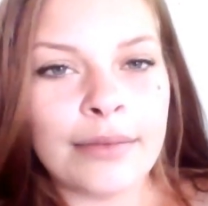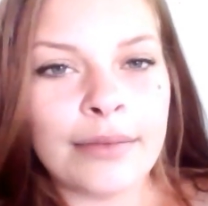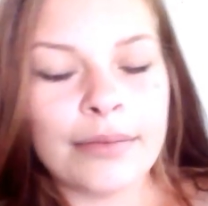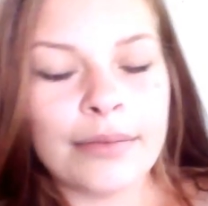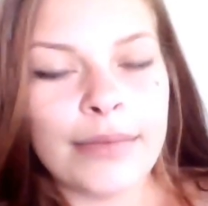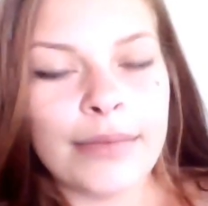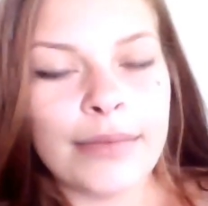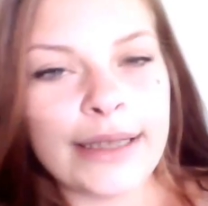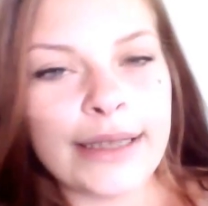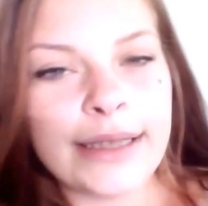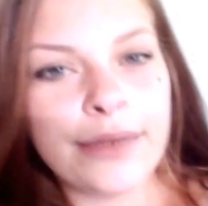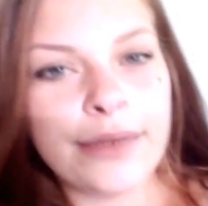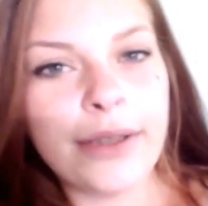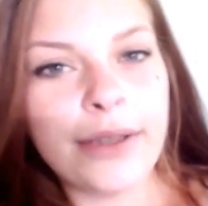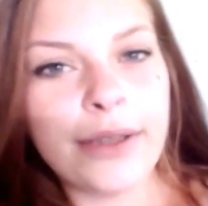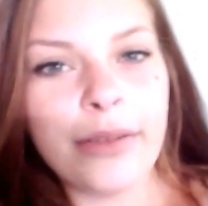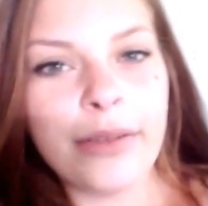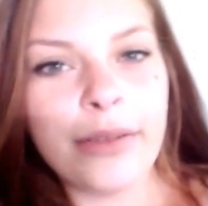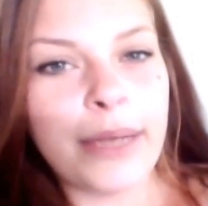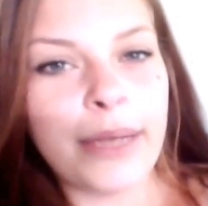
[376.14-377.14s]
makes you
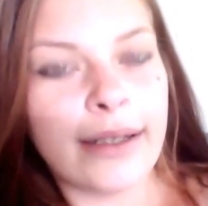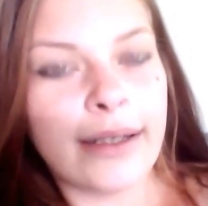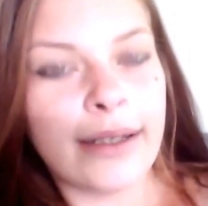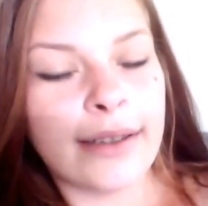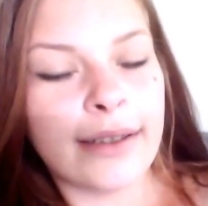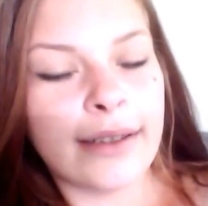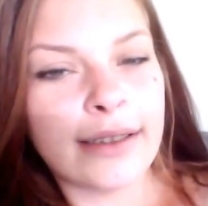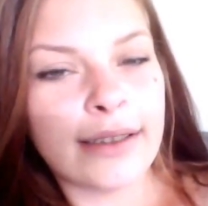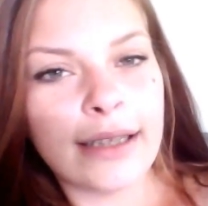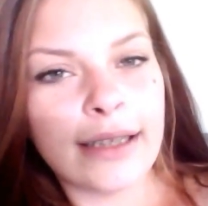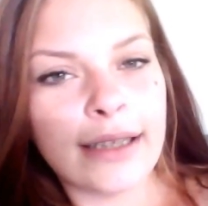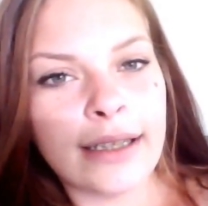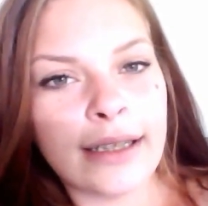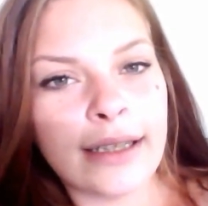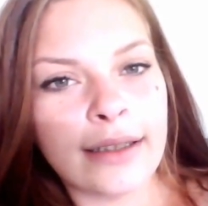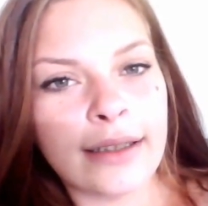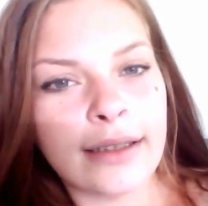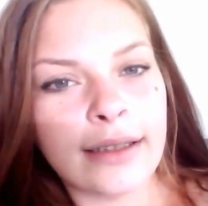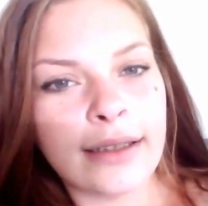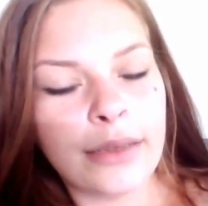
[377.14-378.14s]
feel better, and
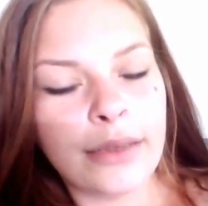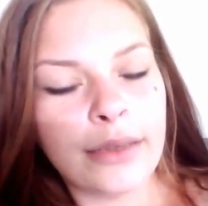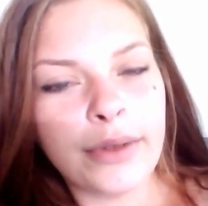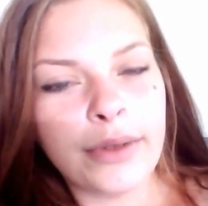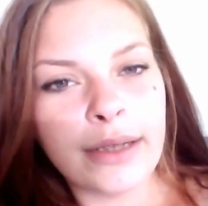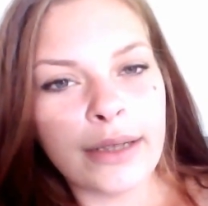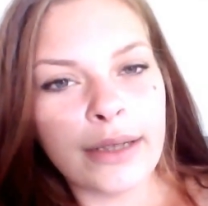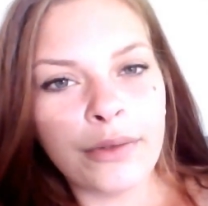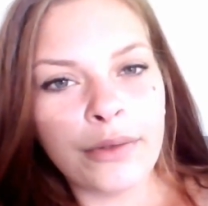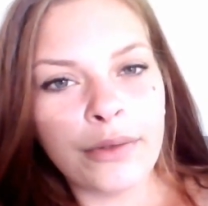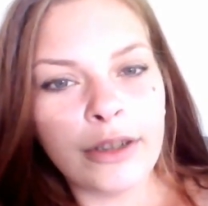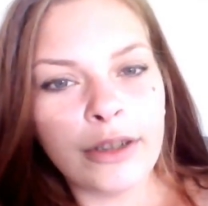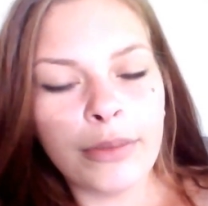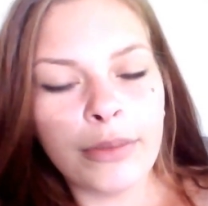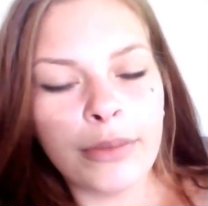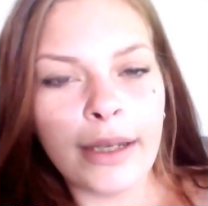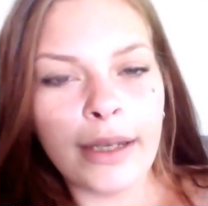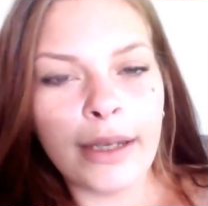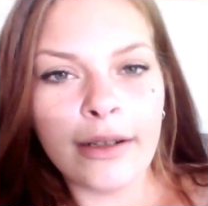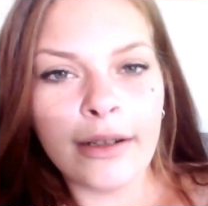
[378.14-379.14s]
if you can feel
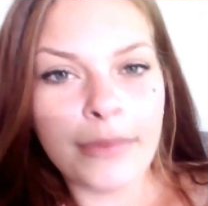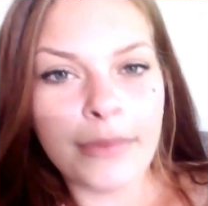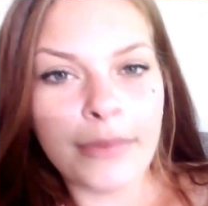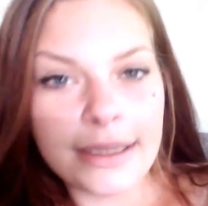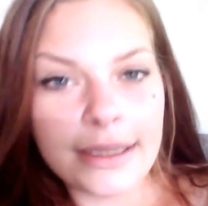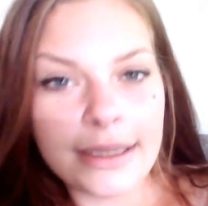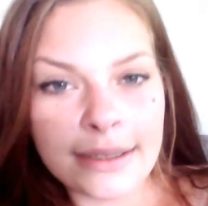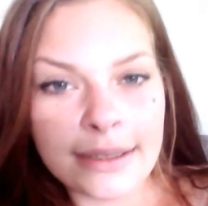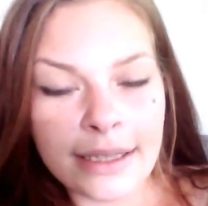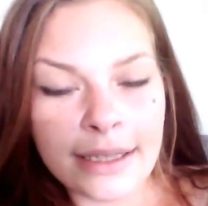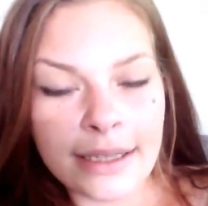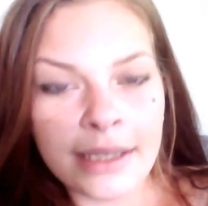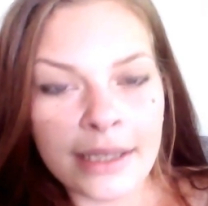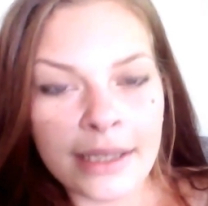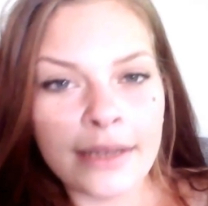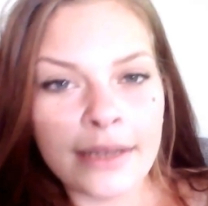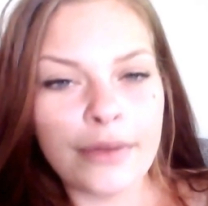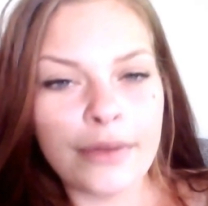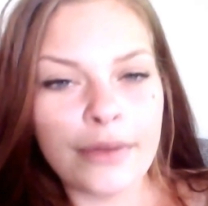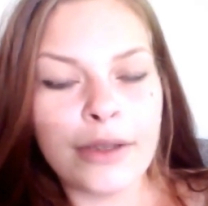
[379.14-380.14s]
better mentally,
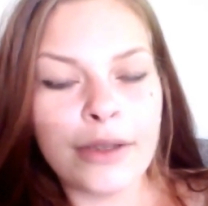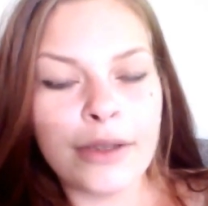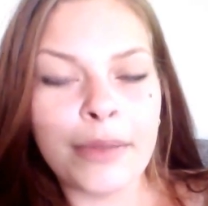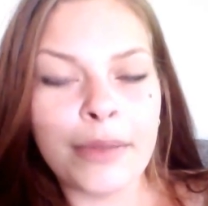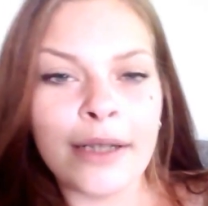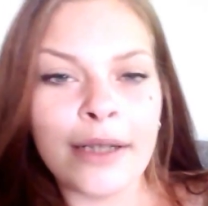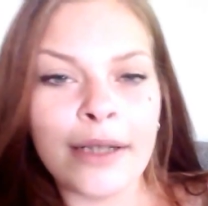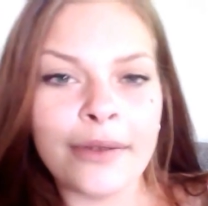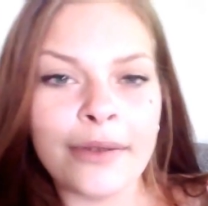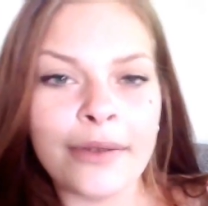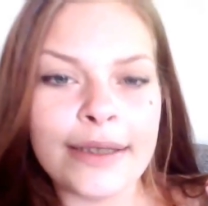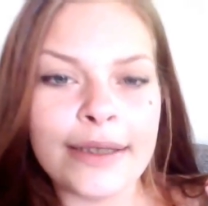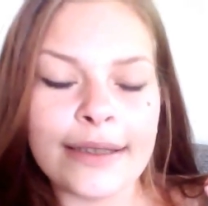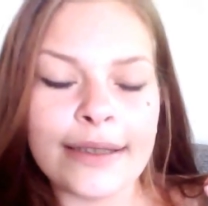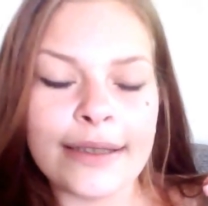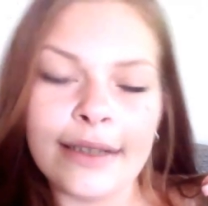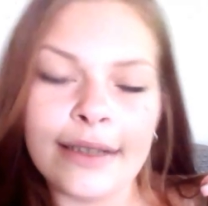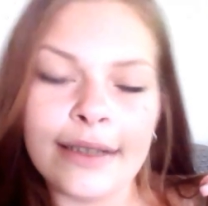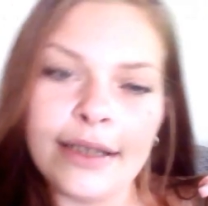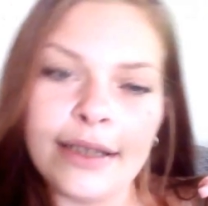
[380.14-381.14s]
feel better
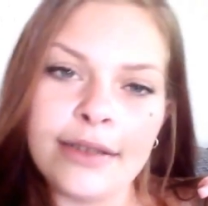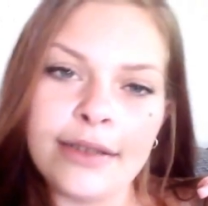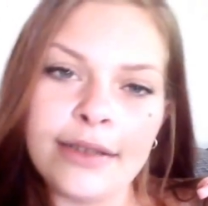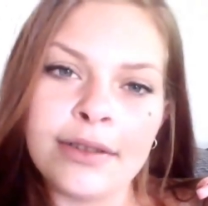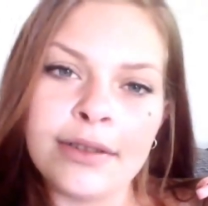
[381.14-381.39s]
physically too.